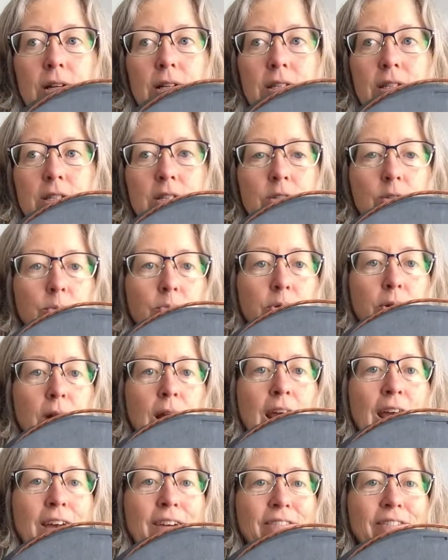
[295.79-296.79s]
It's super
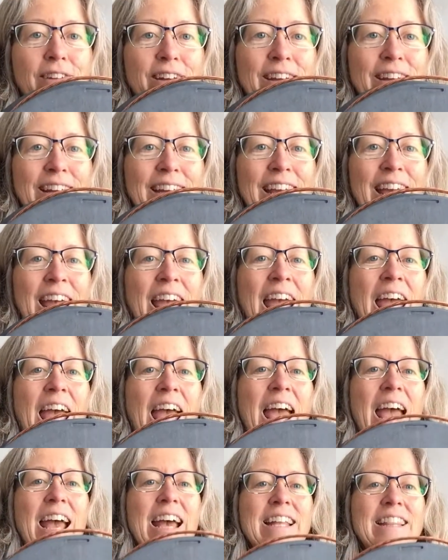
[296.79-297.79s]
heavy,
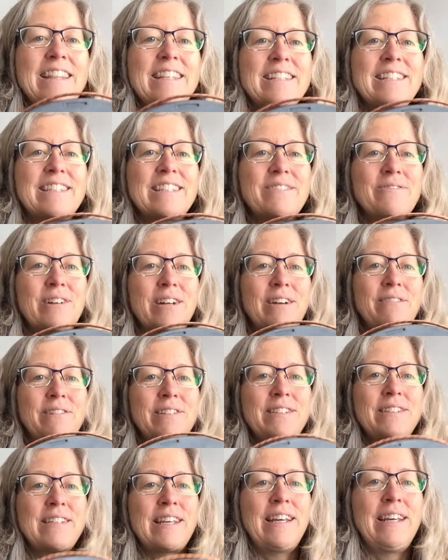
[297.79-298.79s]
And this is what I
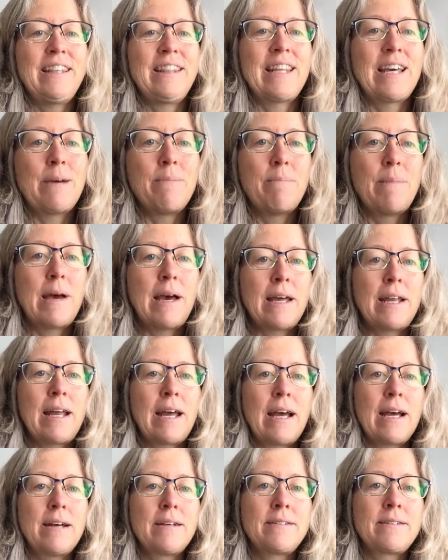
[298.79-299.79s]
was saying that Matt
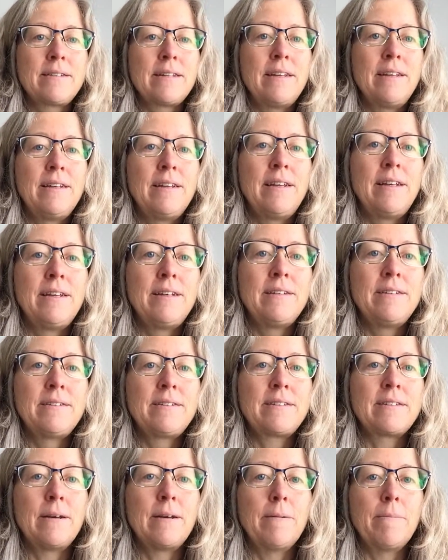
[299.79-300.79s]
has in
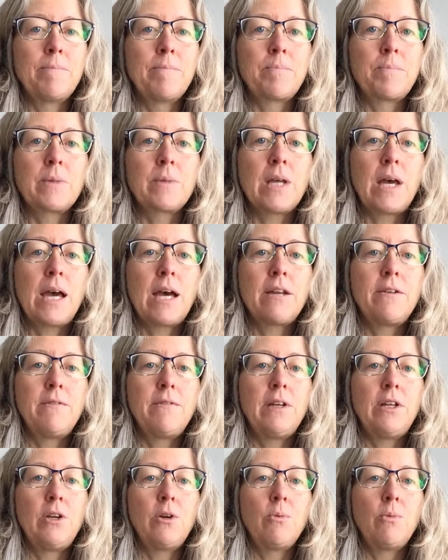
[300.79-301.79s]
his, had a
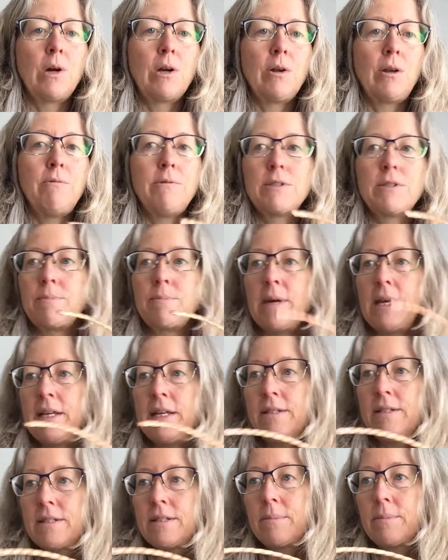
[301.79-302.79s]
video where he was
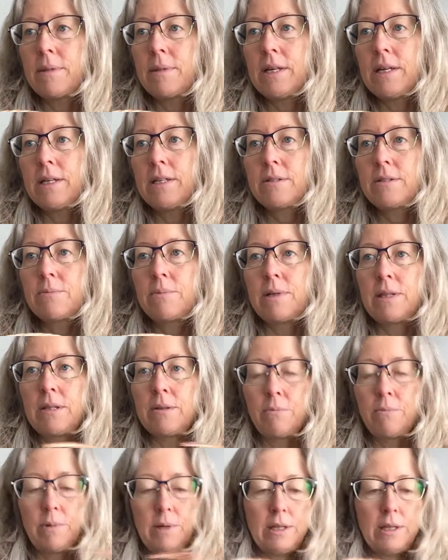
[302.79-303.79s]
making some things
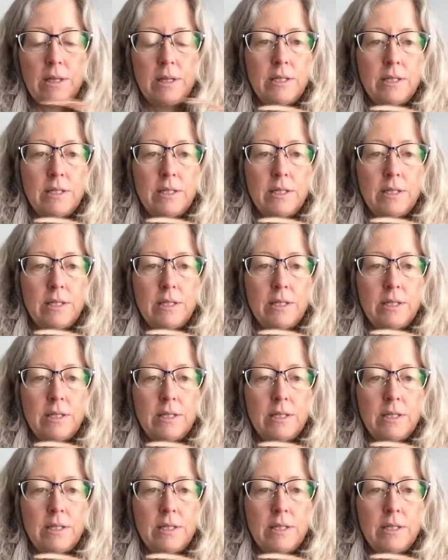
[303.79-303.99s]
with